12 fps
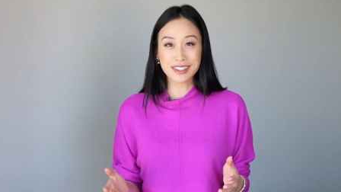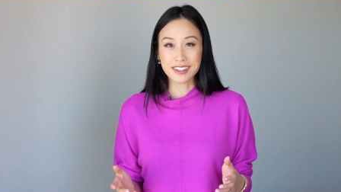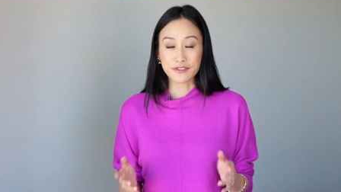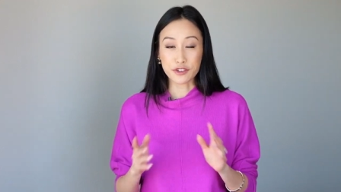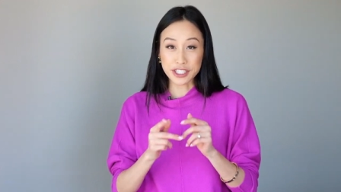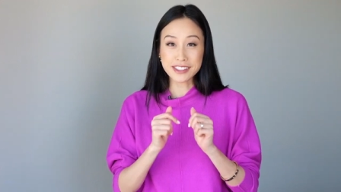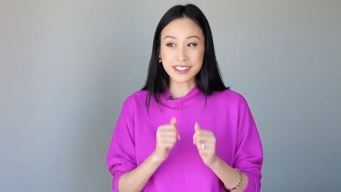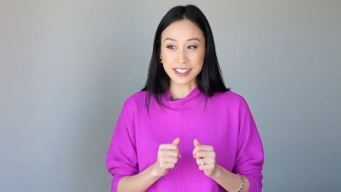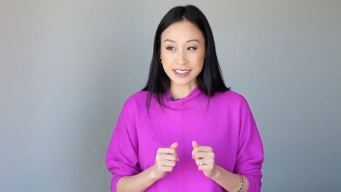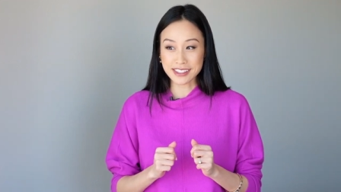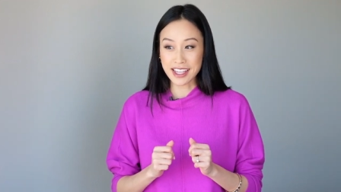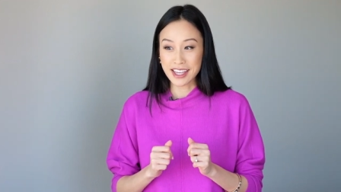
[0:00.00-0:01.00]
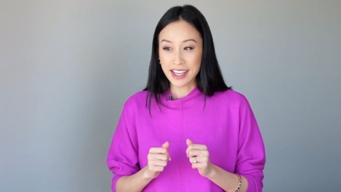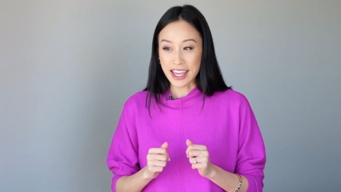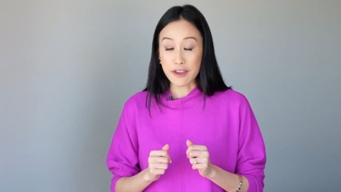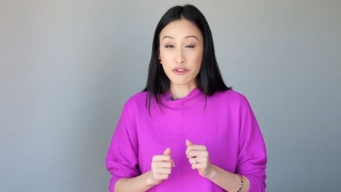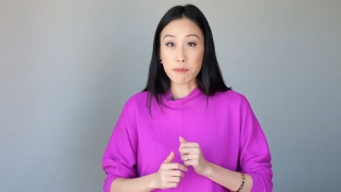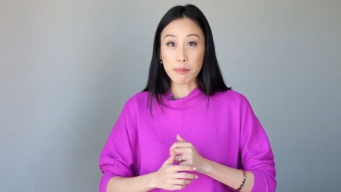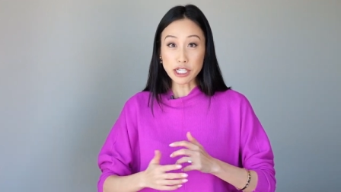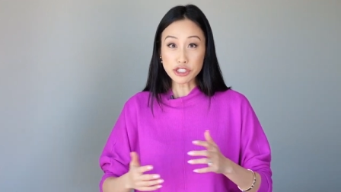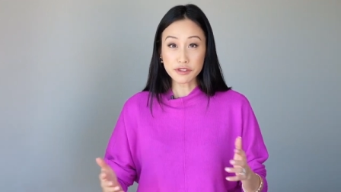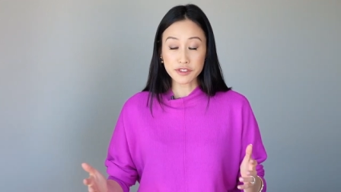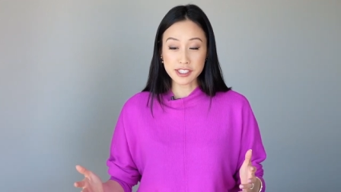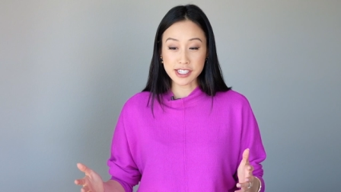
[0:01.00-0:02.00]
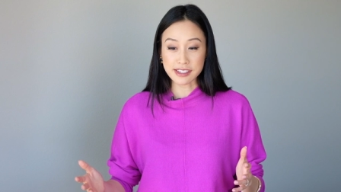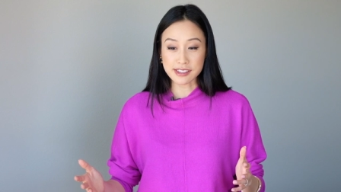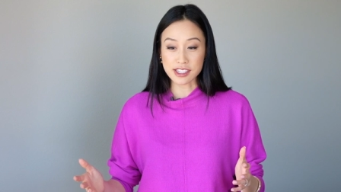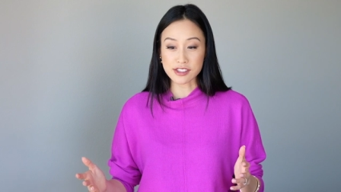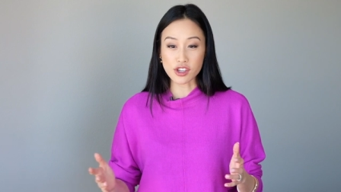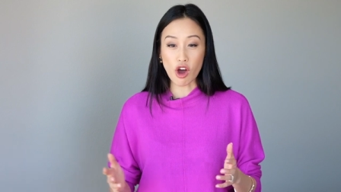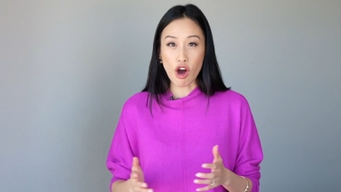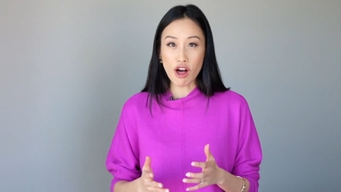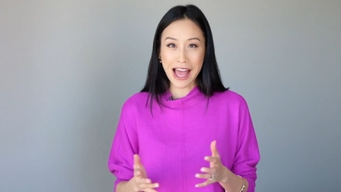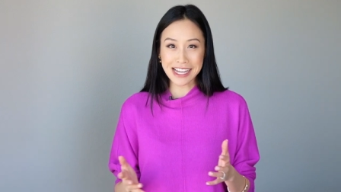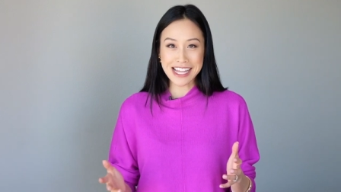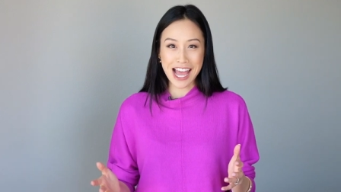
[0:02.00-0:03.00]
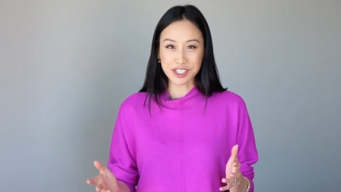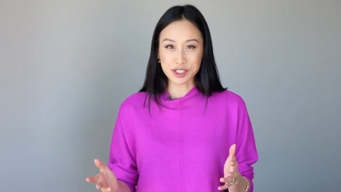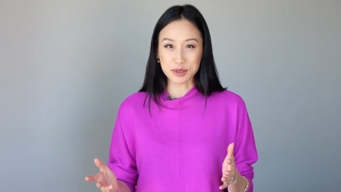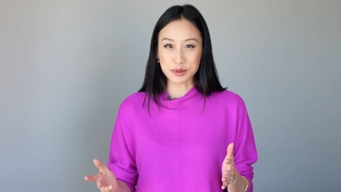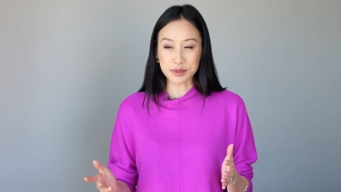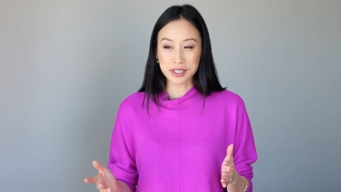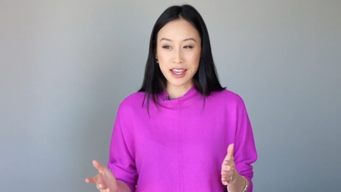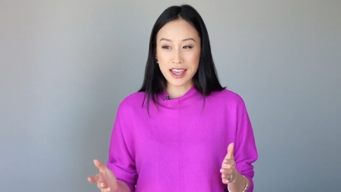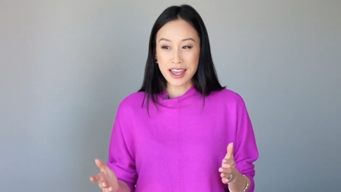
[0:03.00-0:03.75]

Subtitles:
For instance, if a bunch of contestants all had tattoos,